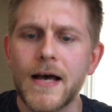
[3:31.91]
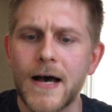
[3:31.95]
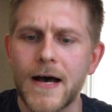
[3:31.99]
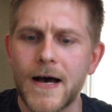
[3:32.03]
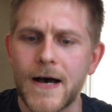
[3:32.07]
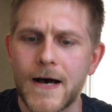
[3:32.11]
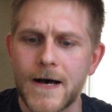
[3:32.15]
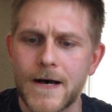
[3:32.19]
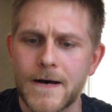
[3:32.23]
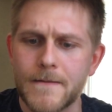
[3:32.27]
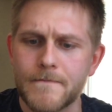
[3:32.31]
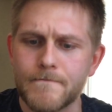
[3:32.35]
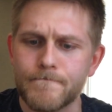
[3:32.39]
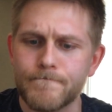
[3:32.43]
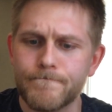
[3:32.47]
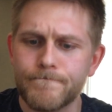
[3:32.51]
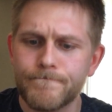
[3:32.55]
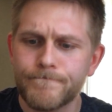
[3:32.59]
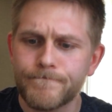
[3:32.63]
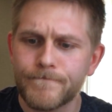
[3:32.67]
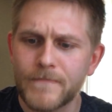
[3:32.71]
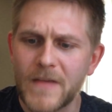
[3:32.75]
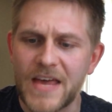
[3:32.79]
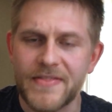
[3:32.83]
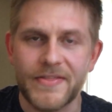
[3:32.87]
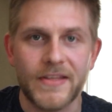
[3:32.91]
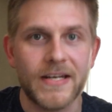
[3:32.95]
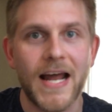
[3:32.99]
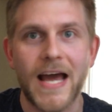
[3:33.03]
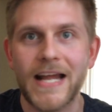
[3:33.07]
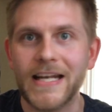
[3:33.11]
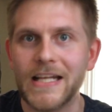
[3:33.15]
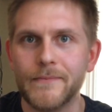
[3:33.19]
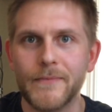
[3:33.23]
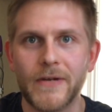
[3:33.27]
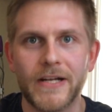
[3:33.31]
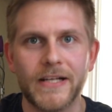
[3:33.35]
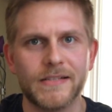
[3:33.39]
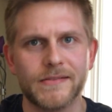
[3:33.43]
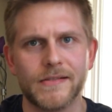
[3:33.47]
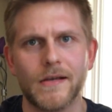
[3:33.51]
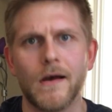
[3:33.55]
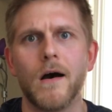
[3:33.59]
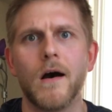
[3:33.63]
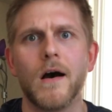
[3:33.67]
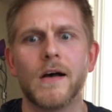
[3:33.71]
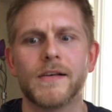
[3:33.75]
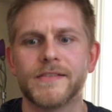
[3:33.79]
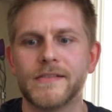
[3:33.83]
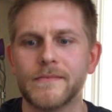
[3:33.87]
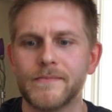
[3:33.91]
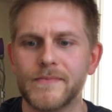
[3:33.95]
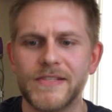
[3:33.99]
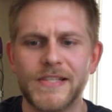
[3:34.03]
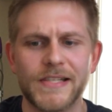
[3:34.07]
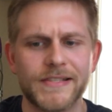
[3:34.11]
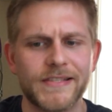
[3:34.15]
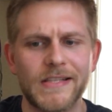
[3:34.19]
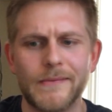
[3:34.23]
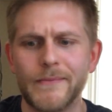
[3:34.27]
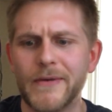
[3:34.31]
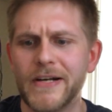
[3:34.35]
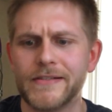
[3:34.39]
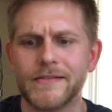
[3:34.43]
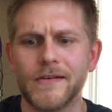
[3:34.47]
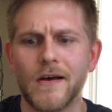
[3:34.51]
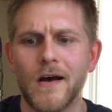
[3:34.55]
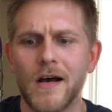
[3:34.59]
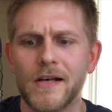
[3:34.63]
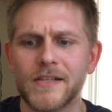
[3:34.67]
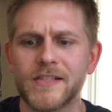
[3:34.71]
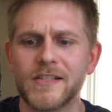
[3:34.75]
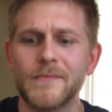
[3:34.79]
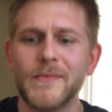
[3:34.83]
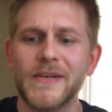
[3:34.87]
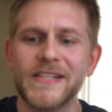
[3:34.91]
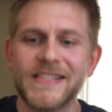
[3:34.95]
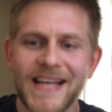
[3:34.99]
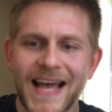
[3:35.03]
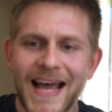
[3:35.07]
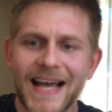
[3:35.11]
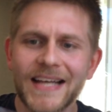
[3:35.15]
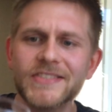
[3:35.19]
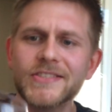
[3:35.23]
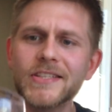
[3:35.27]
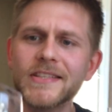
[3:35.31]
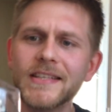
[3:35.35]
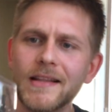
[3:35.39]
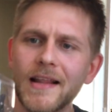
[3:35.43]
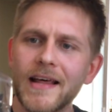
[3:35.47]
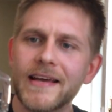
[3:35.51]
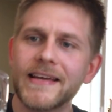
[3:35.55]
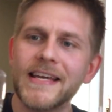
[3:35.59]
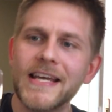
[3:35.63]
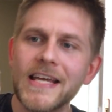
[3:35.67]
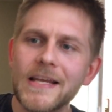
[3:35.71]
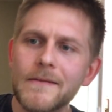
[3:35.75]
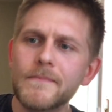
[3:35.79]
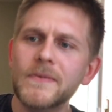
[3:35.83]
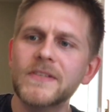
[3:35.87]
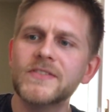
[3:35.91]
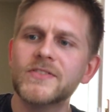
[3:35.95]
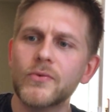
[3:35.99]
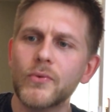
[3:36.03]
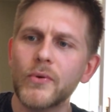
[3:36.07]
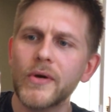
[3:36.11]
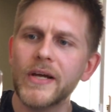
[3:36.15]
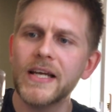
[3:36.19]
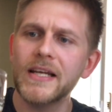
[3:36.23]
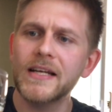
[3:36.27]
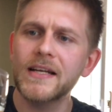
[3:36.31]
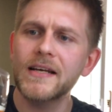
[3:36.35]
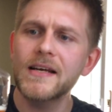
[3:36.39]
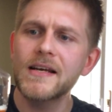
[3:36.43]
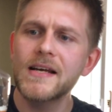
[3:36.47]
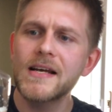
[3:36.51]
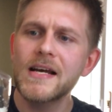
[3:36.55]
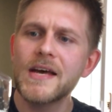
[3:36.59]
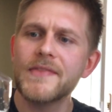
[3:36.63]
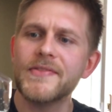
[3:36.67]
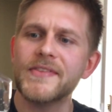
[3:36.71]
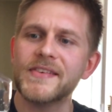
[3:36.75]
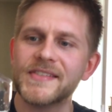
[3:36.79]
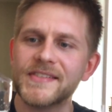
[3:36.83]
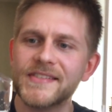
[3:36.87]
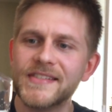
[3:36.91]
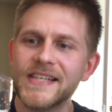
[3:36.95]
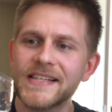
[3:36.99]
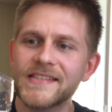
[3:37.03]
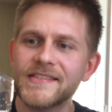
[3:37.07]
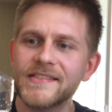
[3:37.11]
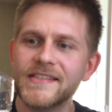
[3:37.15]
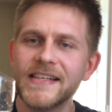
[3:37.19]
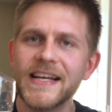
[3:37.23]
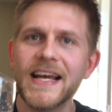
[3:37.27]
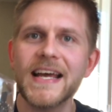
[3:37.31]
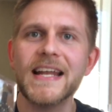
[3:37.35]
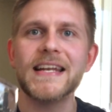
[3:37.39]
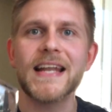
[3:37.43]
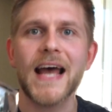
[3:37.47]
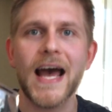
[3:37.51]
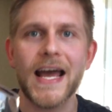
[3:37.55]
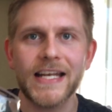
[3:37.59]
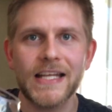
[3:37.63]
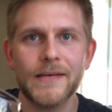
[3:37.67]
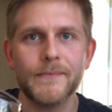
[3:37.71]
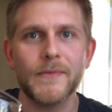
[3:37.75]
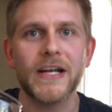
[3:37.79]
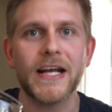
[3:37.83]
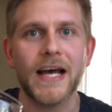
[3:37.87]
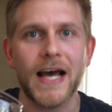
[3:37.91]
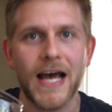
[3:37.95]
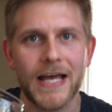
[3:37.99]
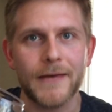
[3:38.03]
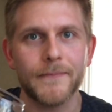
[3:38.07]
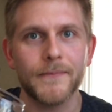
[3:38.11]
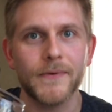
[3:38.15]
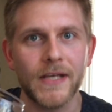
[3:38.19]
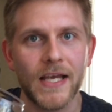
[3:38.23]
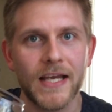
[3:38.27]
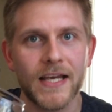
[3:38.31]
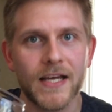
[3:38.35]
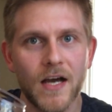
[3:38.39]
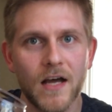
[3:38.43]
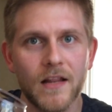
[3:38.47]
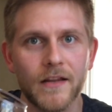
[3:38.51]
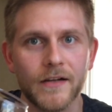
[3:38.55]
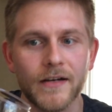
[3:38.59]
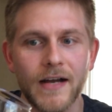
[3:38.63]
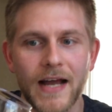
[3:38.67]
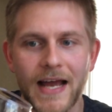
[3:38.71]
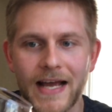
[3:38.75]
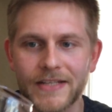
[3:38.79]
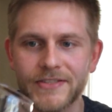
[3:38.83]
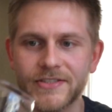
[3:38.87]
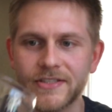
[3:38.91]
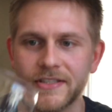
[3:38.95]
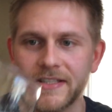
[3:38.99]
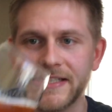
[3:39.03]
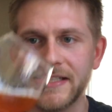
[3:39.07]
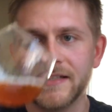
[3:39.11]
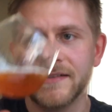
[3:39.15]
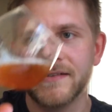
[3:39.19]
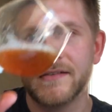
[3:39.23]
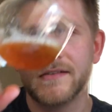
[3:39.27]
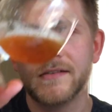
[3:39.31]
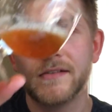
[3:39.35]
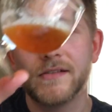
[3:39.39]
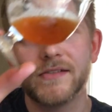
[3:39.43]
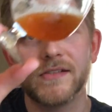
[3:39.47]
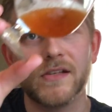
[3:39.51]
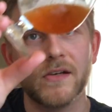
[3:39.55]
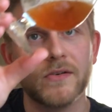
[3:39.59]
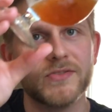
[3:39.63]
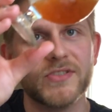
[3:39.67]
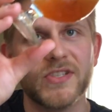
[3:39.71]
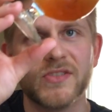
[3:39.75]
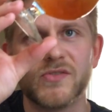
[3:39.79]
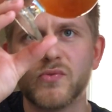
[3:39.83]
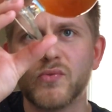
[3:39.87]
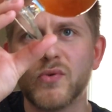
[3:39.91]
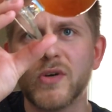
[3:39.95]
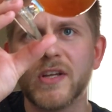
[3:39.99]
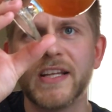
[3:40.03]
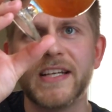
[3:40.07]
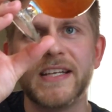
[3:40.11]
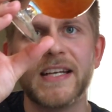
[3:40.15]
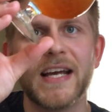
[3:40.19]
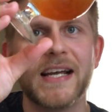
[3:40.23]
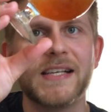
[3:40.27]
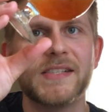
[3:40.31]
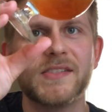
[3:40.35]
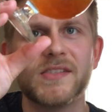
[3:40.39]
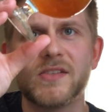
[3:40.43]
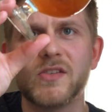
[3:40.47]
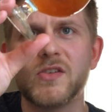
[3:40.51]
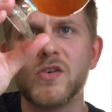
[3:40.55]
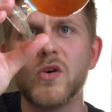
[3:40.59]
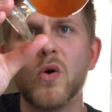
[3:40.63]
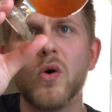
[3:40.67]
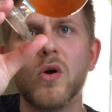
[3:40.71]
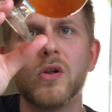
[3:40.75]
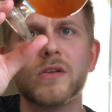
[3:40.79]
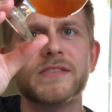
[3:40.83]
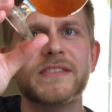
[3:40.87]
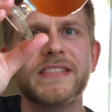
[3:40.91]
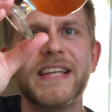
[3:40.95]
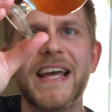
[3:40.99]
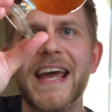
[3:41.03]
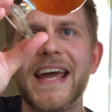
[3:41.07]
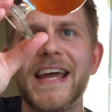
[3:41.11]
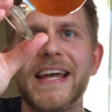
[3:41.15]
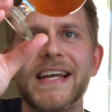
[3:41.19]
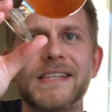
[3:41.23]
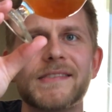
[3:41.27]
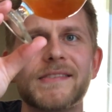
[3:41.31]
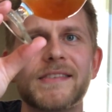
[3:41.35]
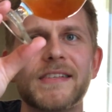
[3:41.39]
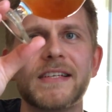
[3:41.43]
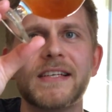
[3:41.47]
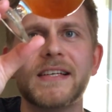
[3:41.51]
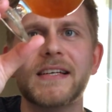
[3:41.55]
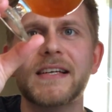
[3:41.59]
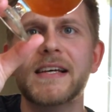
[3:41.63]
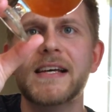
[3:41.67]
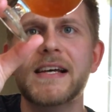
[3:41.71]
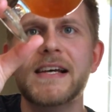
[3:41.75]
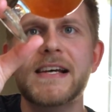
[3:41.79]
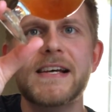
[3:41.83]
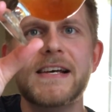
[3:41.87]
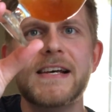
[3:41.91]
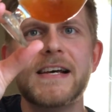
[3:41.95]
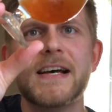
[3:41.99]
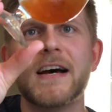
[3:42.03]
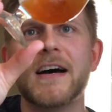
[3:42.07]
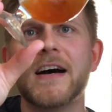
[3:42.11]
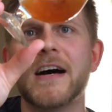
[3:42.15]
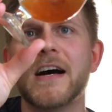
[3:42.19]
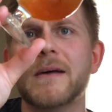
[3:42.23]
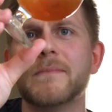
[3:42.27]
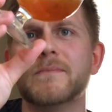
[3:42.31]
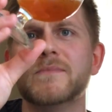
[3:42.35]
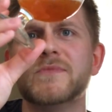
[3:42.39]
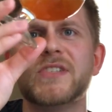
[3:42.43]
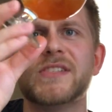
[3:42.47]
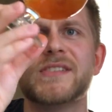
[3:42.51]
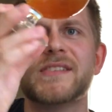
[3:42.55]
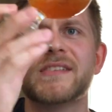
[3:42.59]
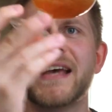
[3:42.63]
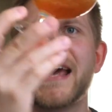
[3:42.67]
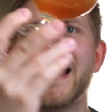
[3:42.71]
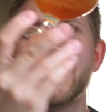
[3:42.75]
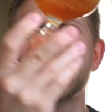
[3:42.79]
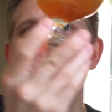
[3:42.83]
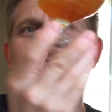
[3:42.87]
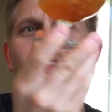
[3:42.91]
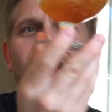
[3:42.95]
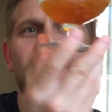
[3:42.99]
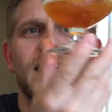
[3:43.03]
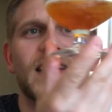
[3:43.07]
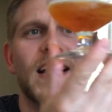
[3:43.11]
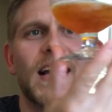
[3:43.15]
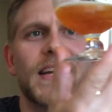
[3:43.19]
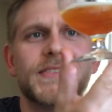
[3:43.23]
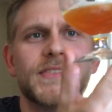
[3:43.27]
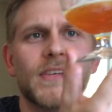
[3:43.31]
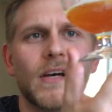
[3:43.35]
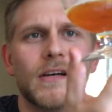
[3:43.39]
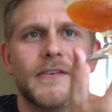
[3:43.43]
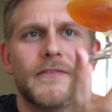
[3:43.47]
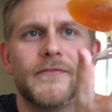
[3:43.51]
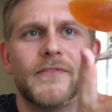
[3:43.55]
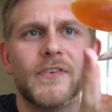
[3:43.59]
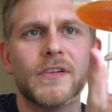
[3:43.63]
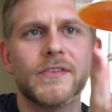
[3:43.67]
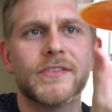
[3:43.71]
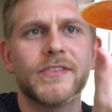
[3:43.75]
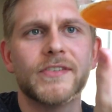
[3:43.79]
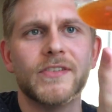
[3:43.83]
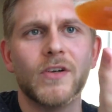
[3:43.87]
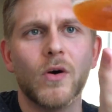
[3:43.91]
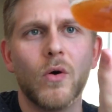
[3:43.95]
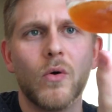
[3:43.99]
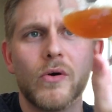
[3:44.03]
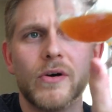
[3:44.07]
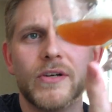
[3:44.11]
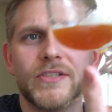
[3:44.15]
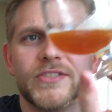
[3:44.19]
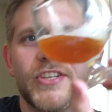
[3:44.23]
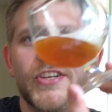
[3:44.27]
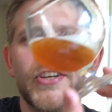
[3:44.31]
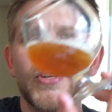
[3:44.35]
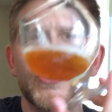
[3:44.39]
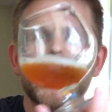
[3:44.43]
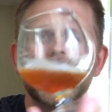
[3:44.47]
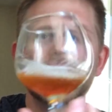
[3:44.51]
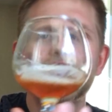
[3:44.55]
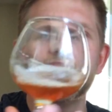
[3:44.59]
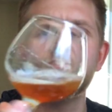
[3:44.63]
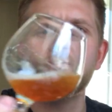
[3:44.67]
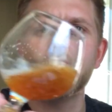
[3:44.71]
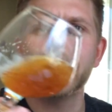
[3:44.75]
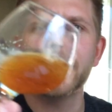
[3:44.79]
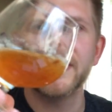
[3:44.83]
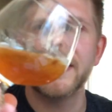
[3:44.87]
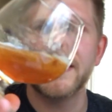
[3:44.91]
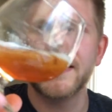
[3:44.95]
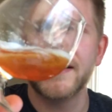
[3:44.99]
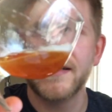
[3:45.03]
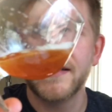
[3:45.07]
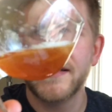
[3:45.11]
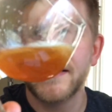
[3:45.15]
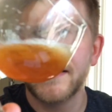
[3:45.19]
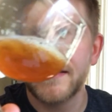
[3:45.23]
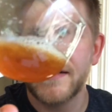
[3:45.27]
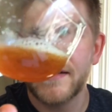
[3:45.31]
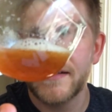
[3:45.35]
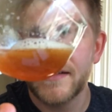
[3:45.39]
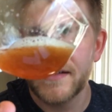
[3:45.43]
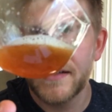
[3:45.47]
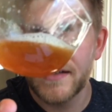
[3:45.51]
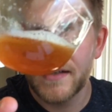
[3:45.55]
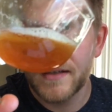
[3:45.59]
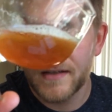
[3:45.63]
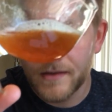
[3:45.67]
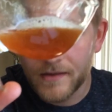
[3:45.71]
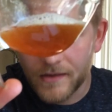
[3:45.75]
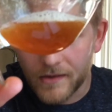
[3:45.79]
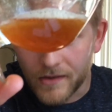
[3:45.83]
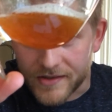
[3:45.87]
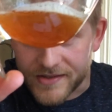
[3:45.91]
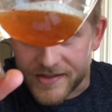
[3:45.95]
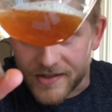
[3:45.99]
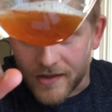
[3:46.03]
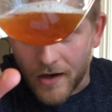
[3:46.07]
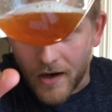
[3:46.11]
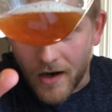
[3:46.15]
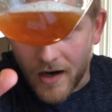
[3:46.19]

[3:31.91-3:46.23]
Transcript: And the 90-minute is awesome. 60 minutes awesome. It's actually like in between the 60 and 90-minute IPA color, actually. So just really nice, golden, hazy. Just has that nice unfiltered orange hue to it. Looks